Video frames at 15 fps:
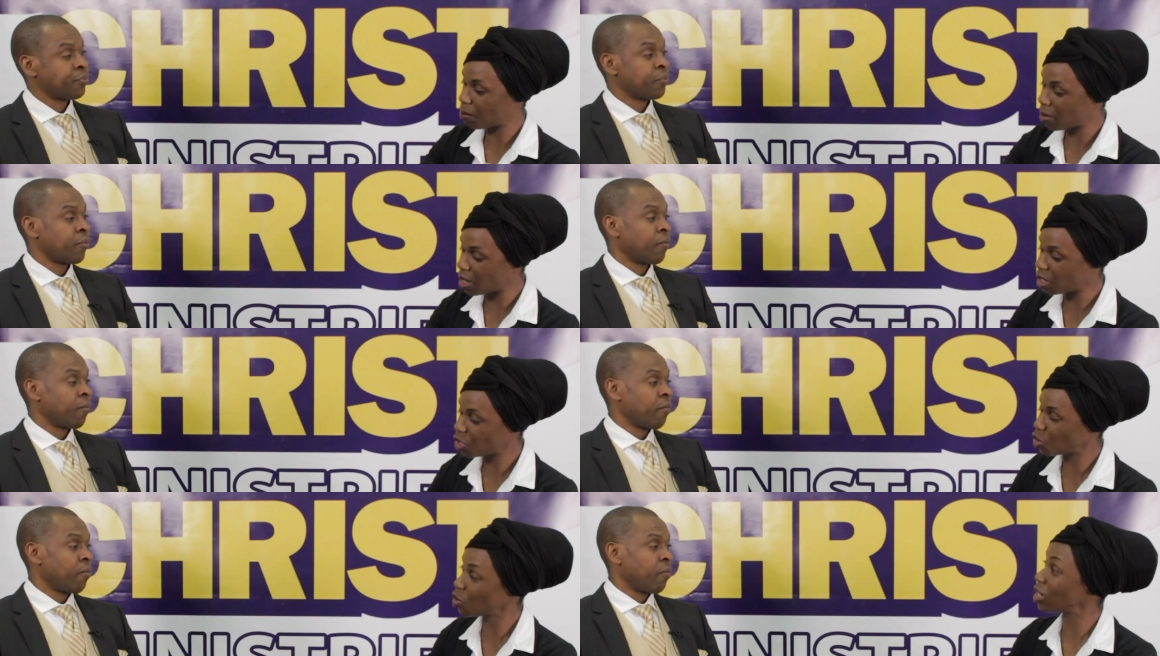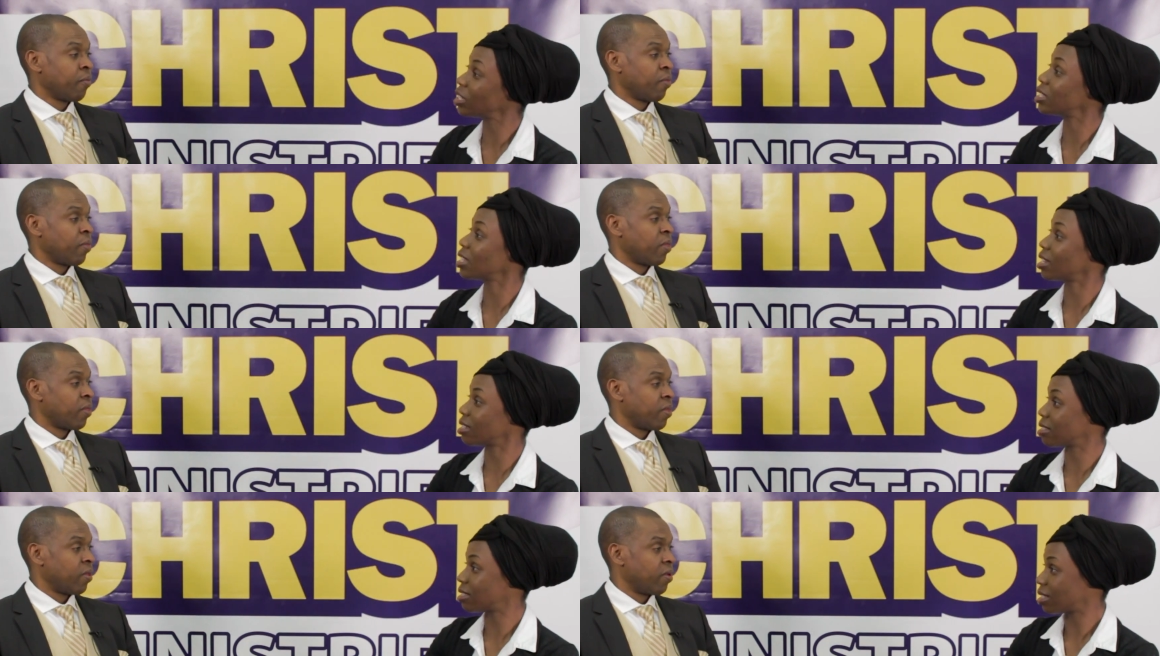Speaker 1: ministry
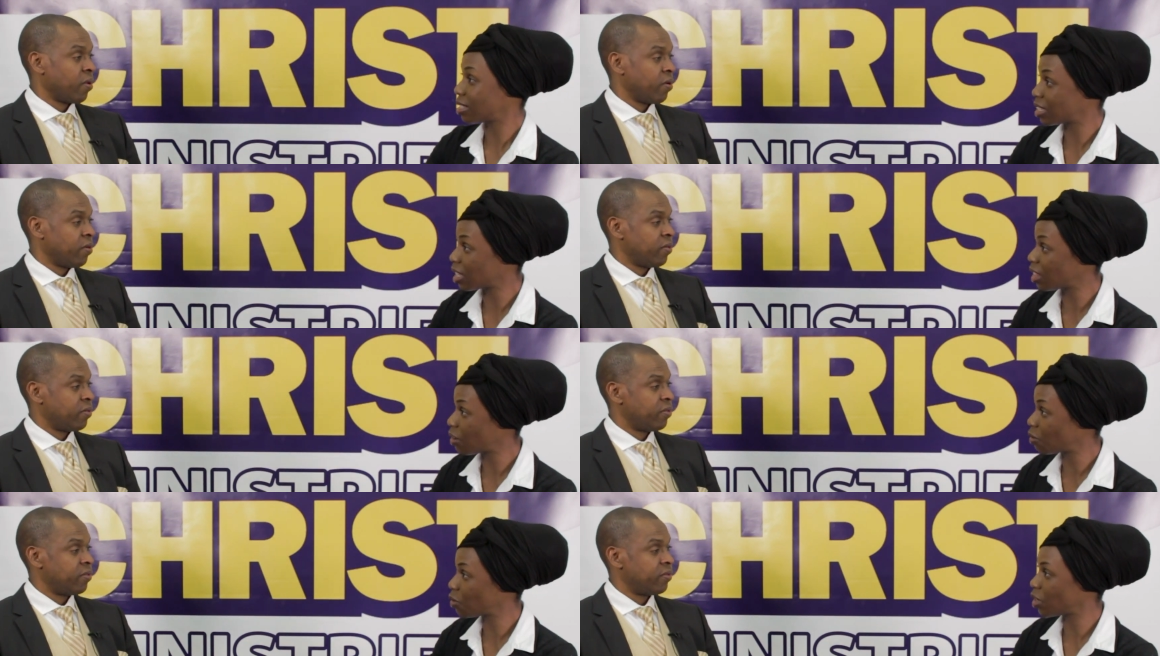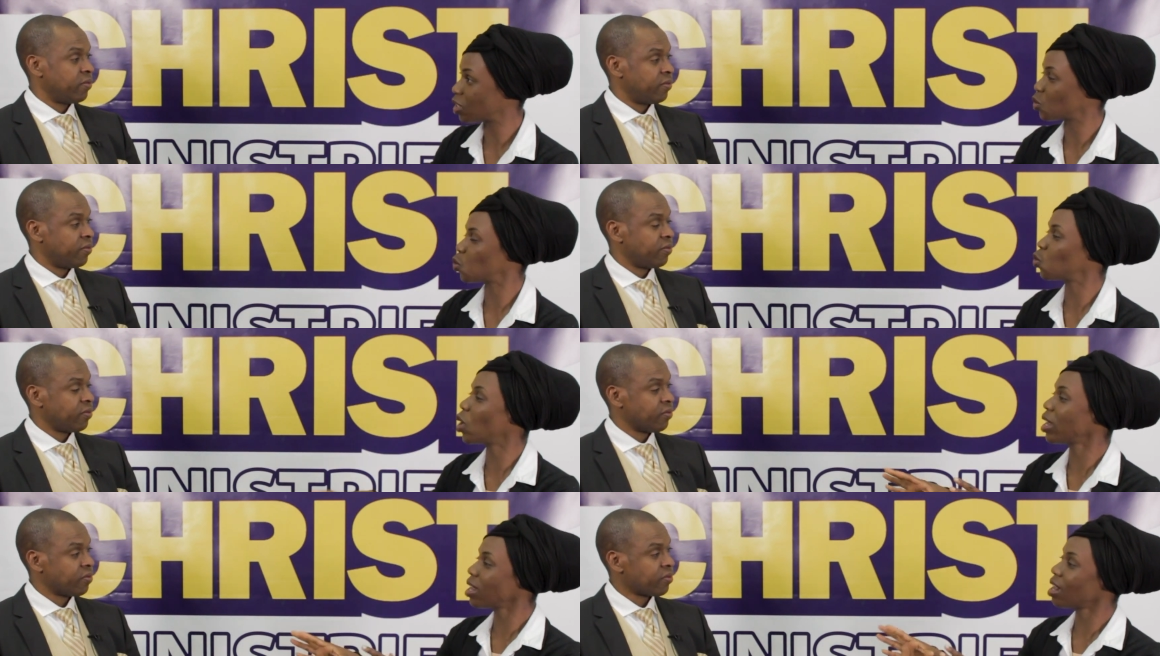does deliverance.
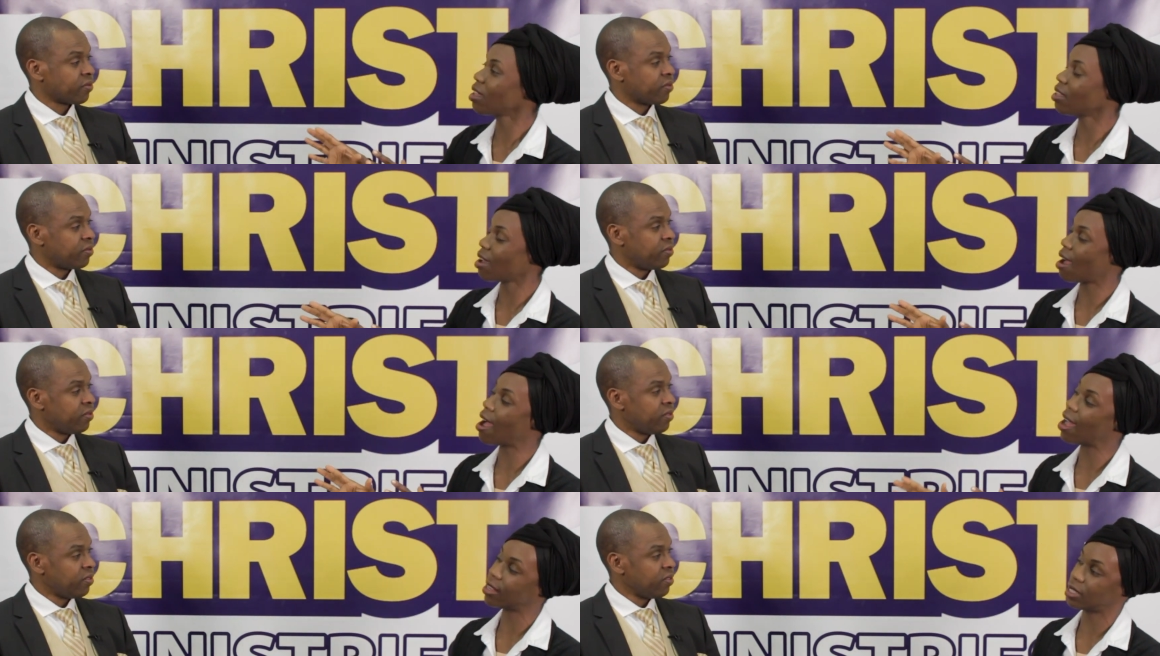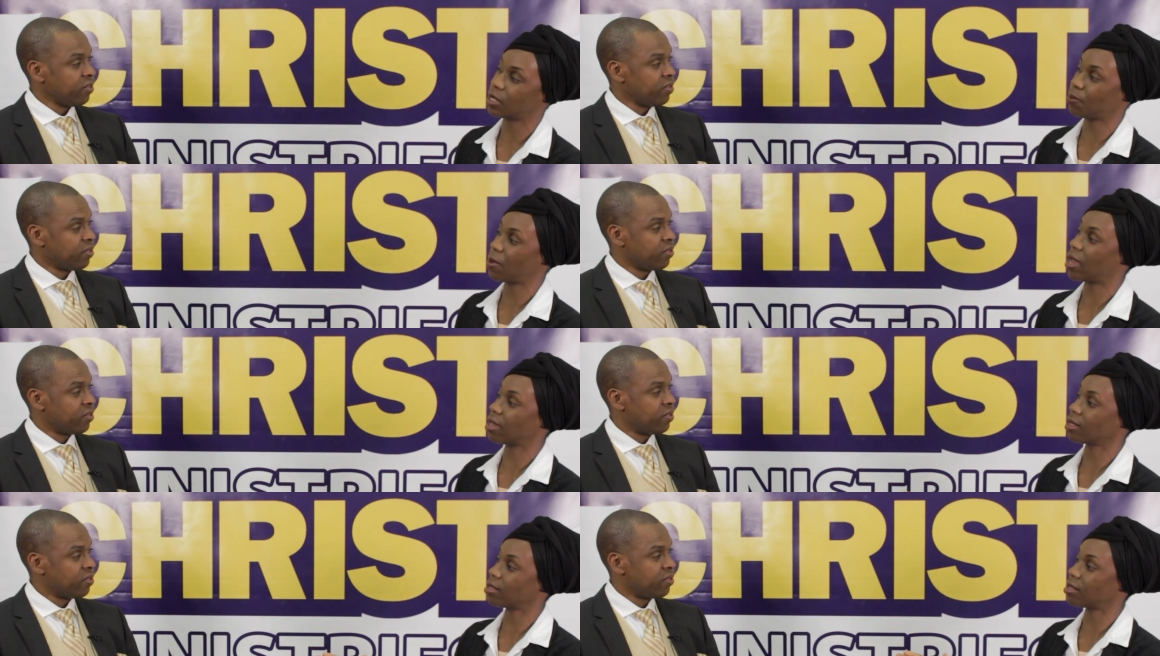What other
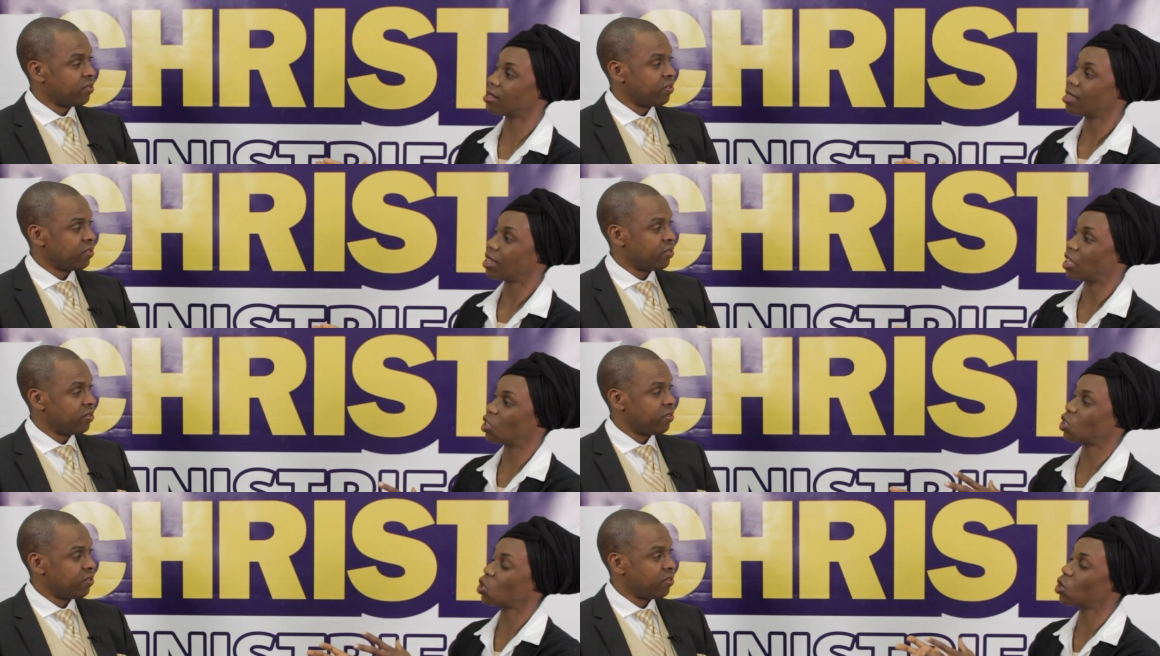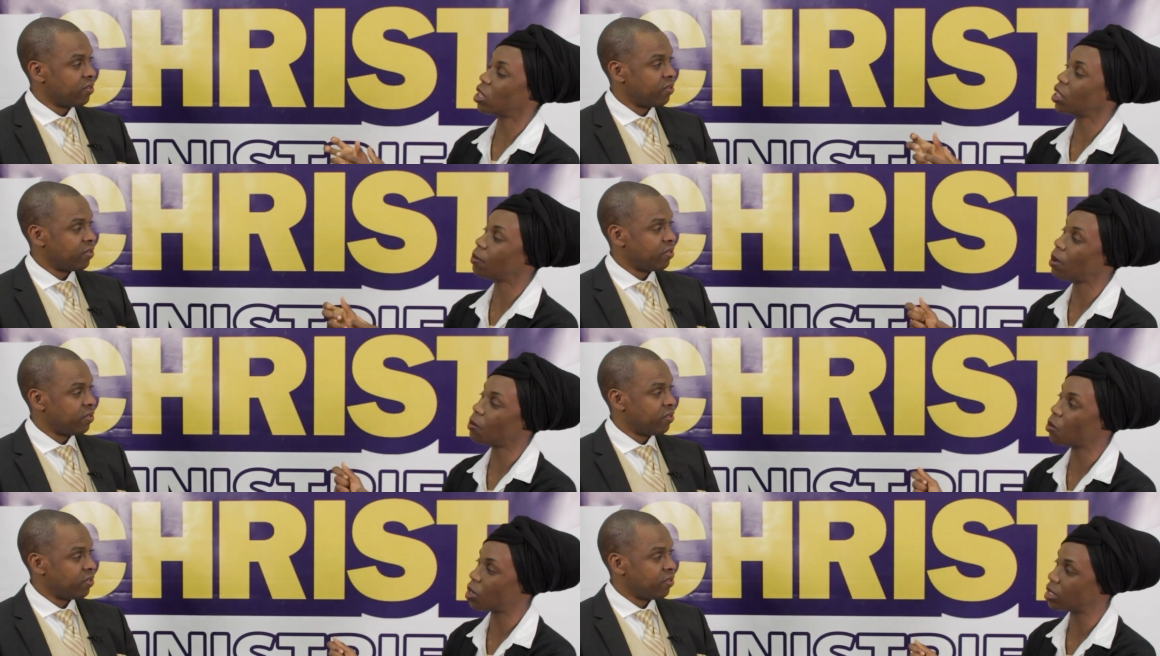aspects? Can you just go a little
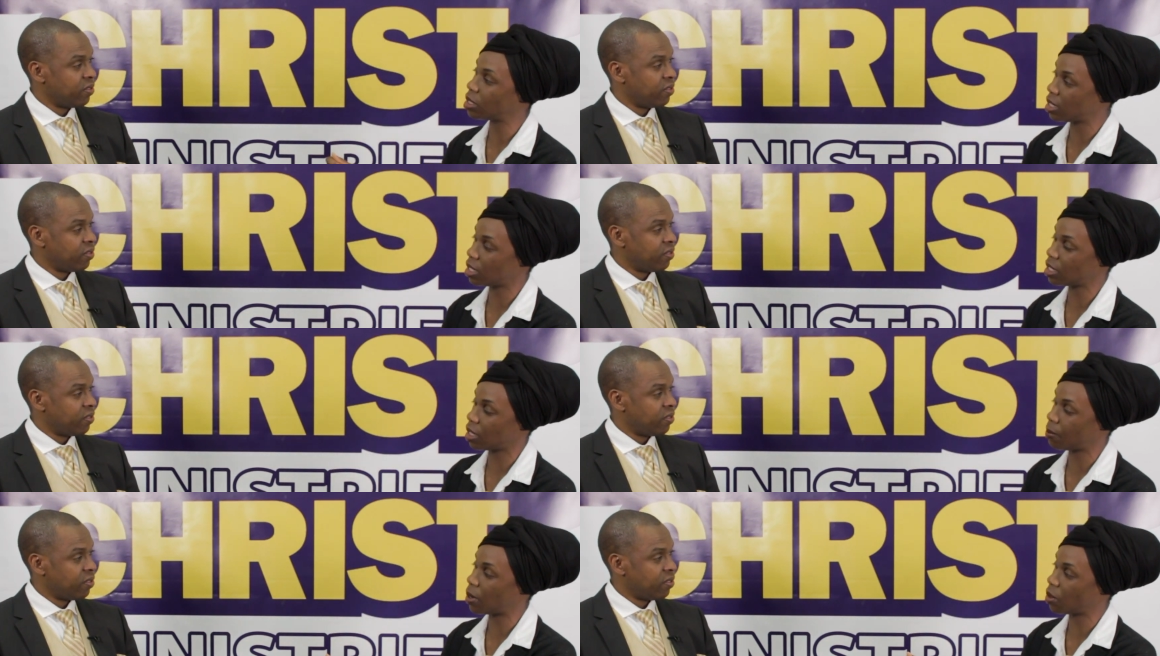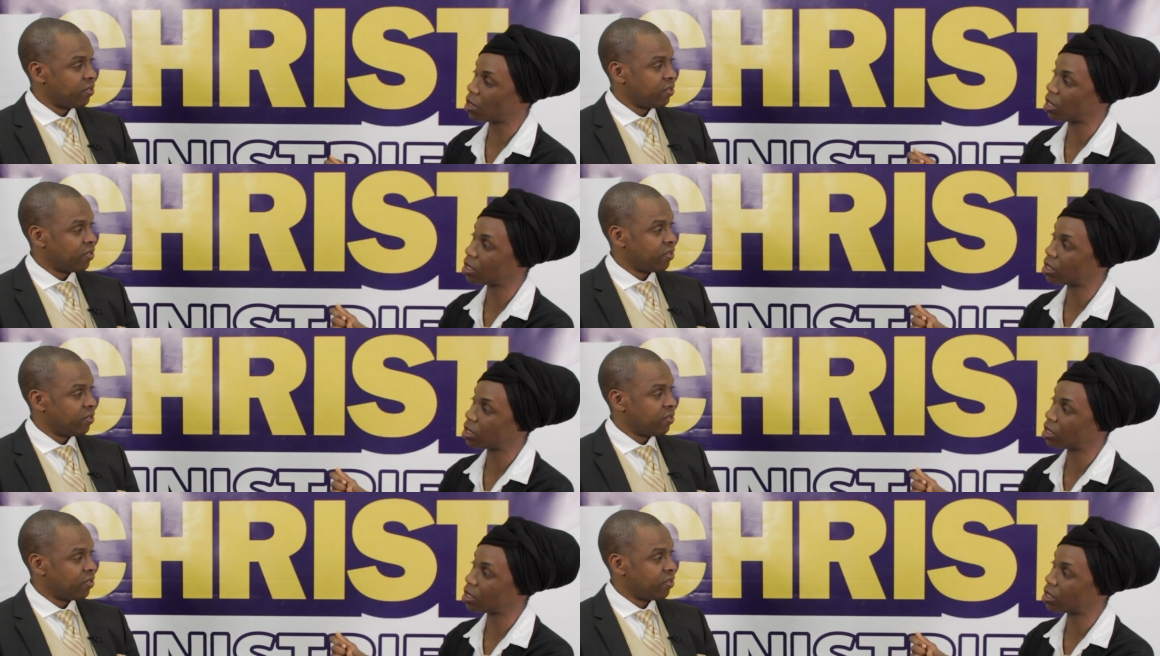bit more in detail about